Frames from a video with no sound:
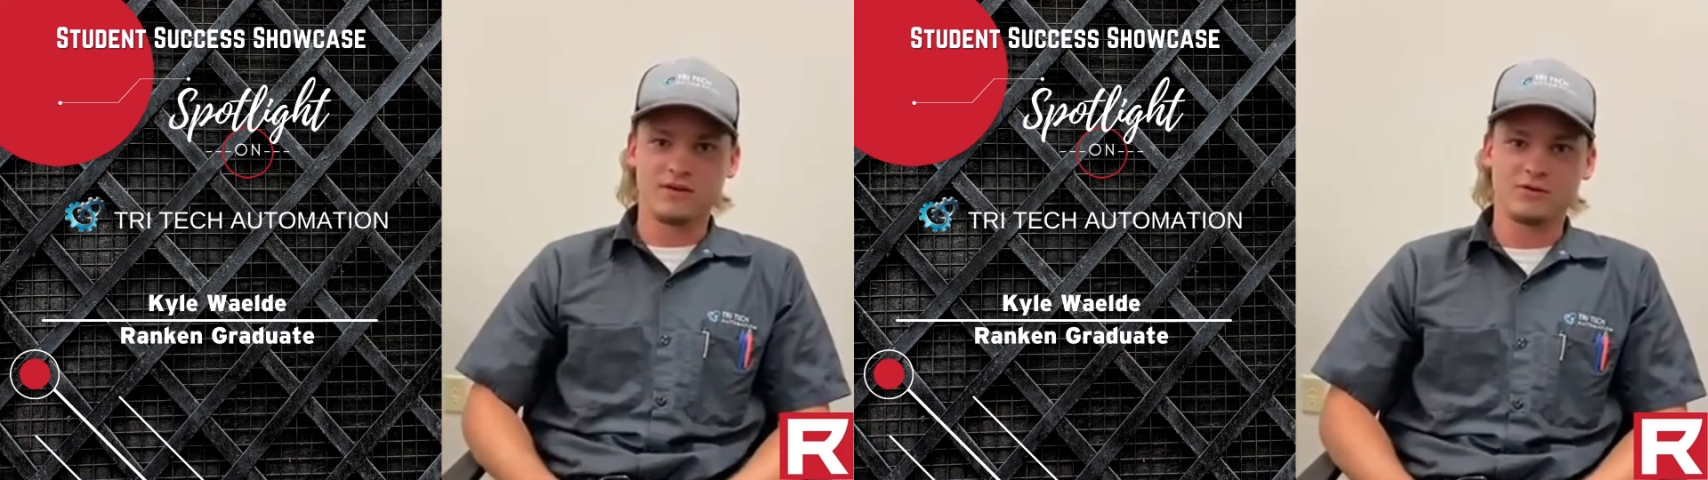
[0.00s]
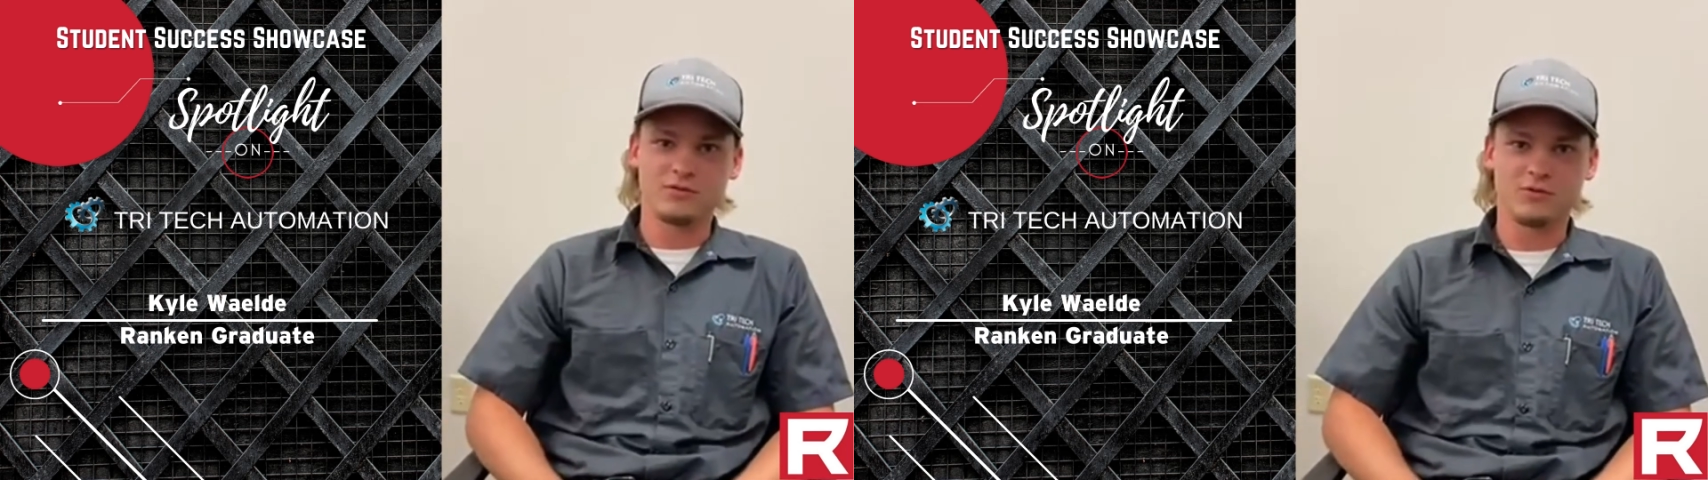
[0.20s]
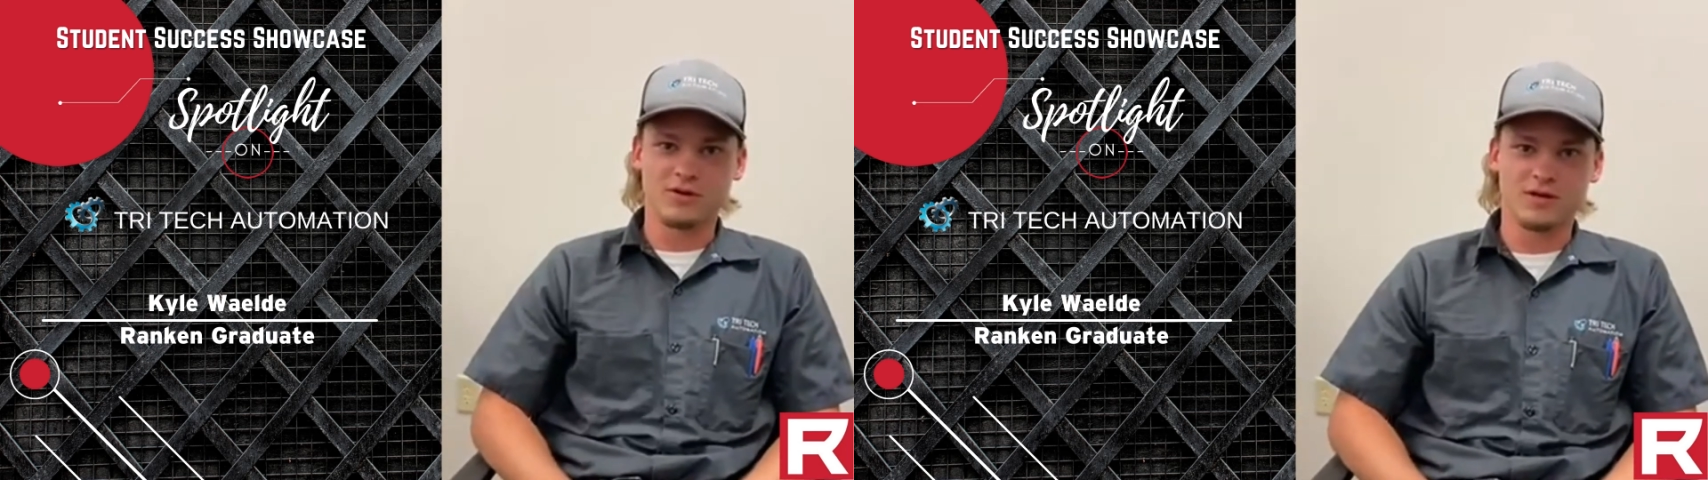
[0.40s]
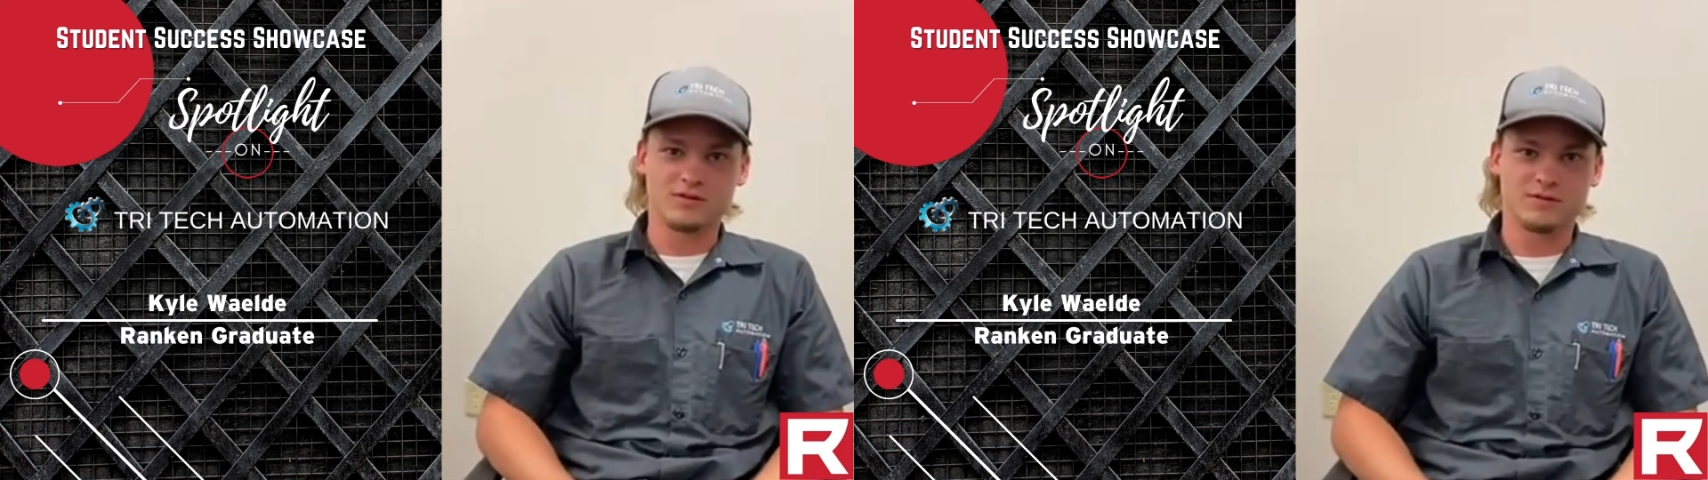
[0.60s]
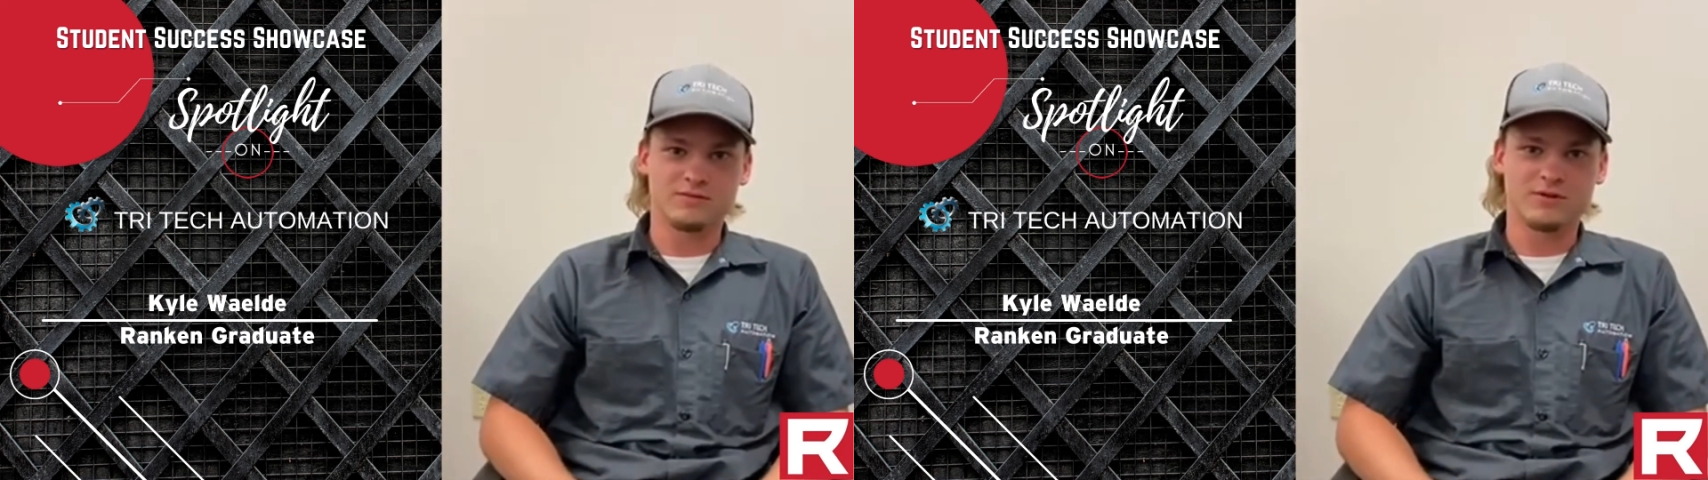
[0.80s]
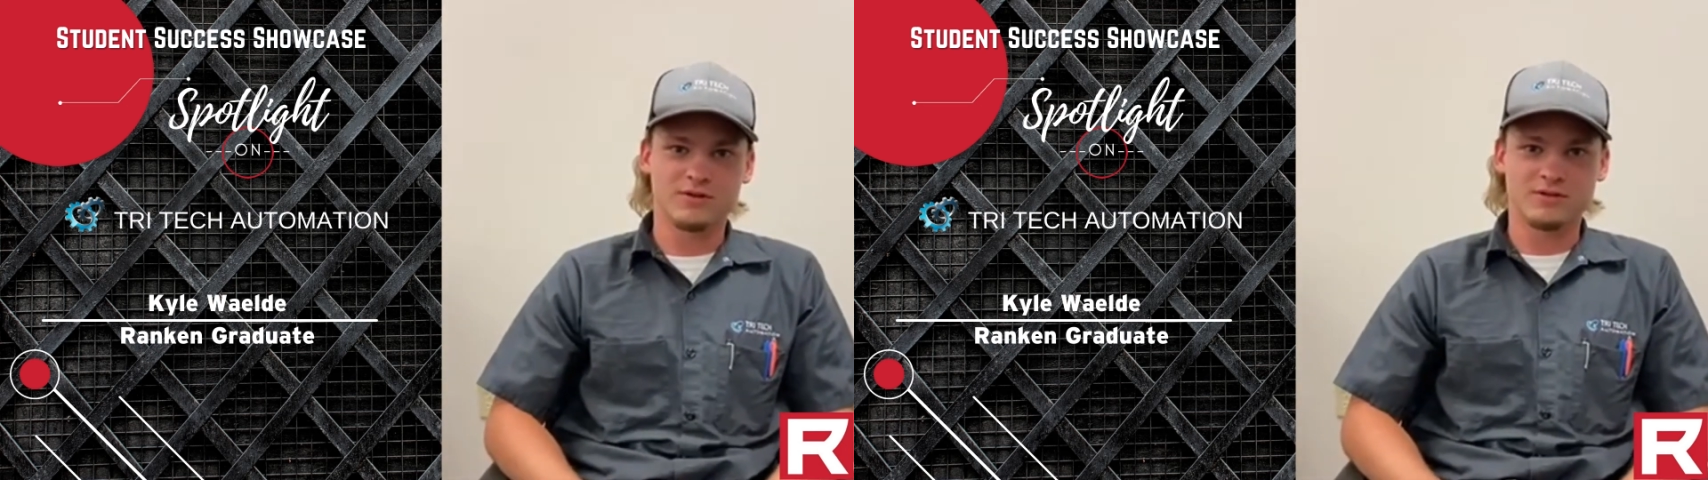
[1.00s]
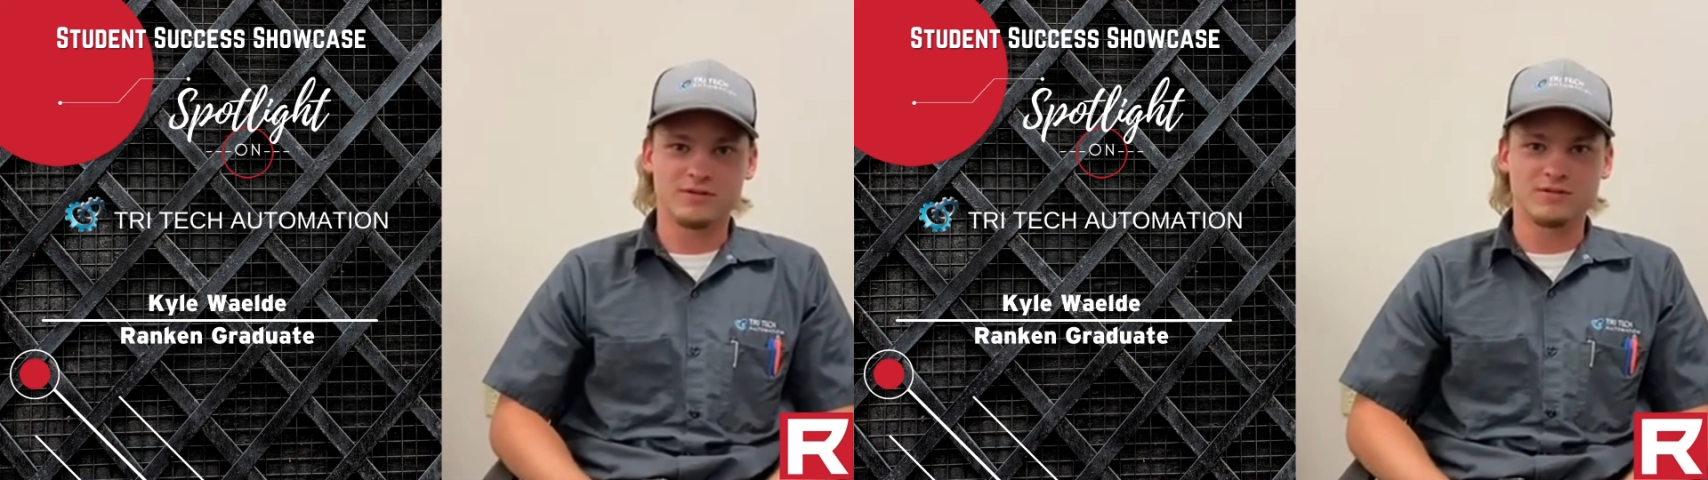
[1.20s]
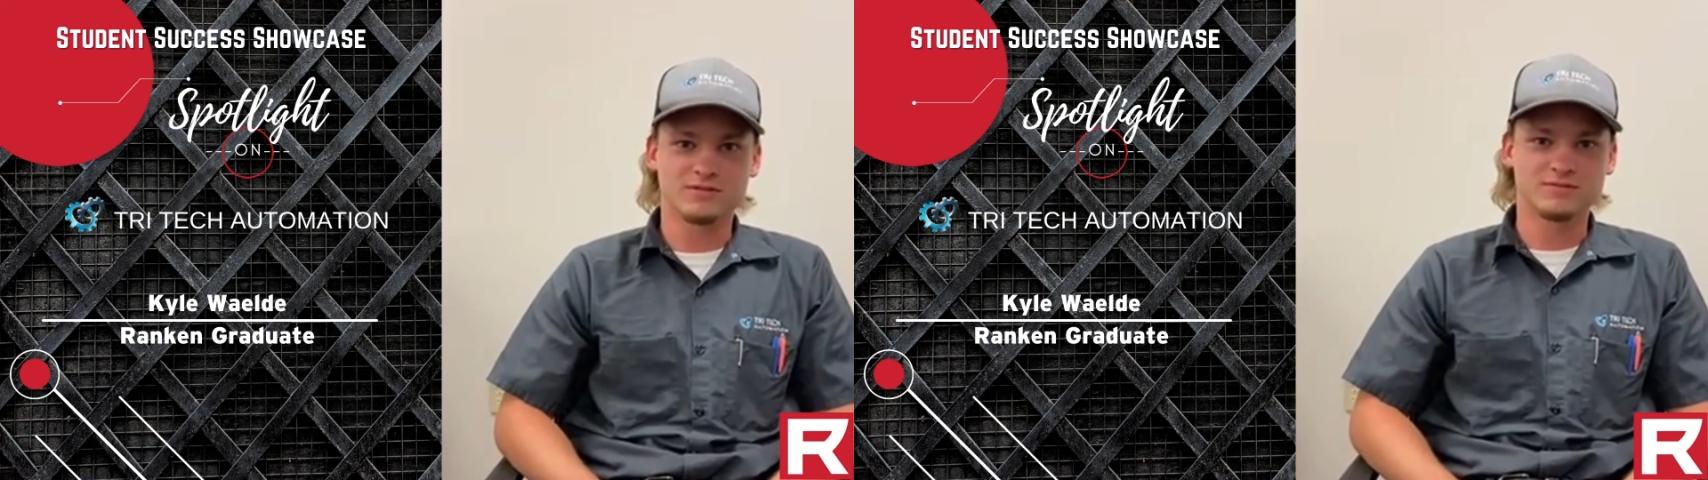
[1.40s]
good work ethic while you're there.